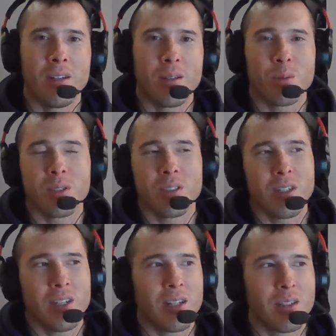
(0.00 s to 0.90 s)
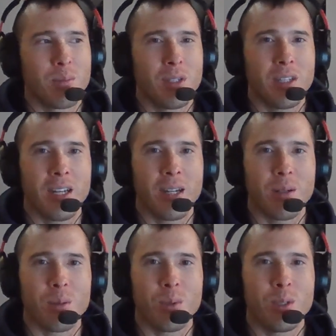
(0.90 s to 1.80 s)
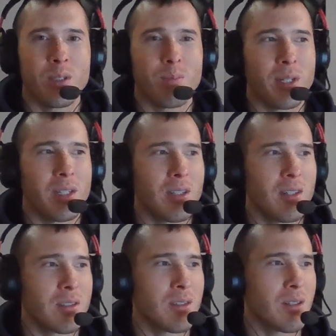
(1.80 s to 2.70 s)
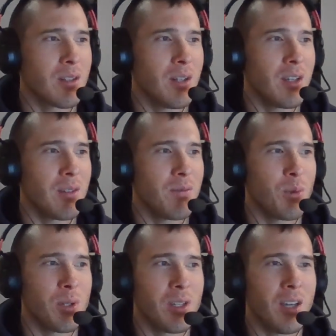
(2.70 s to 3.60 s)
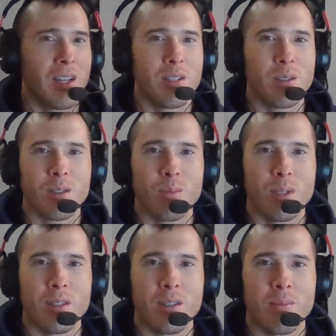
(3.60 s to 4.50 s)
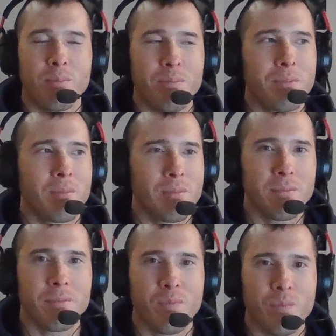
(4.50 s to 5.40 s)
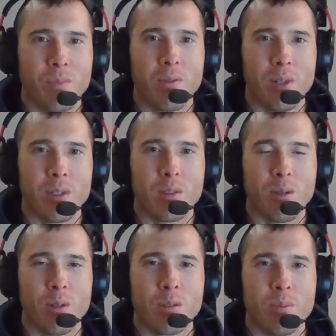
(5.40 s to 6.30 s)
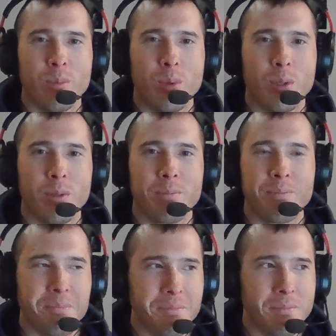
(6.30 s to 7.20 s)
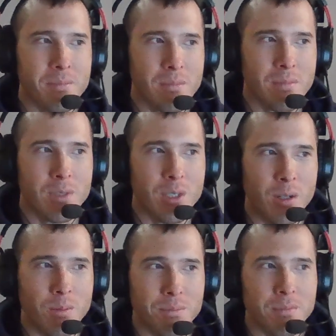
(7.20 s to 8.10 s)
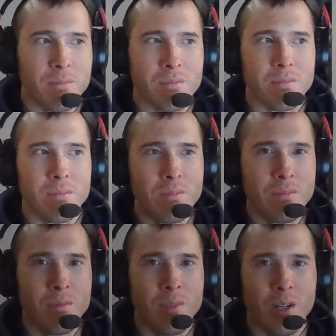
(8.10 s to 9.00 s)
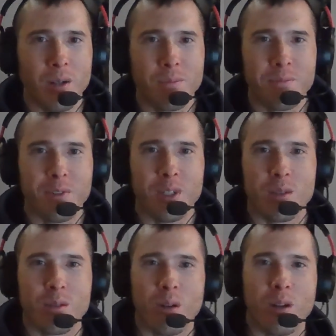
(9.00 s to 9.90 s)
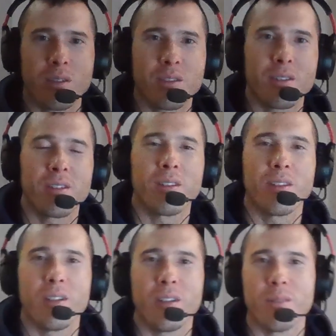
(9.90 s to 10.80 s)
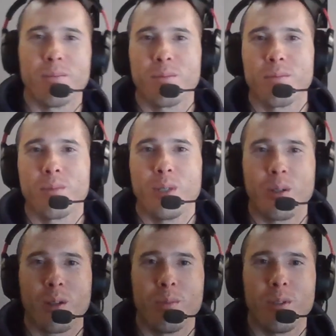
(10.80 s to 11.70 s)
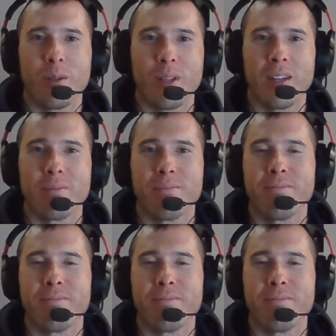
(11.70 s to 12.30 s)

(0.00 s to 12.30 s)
We're still not completely out of the woods, but it does look like 40K is going to be very strong support. So, fingers crossed. We don't go below that.